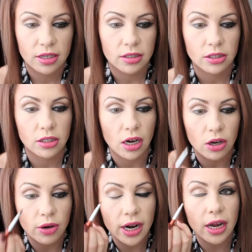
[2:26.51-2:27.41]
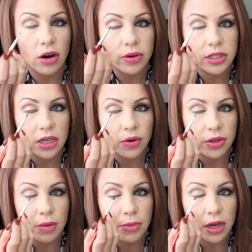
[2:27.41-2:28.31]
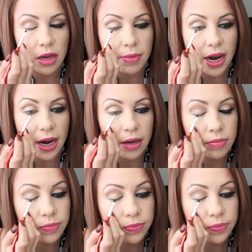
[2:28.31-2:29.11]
So, and I always start with the middle of my eye.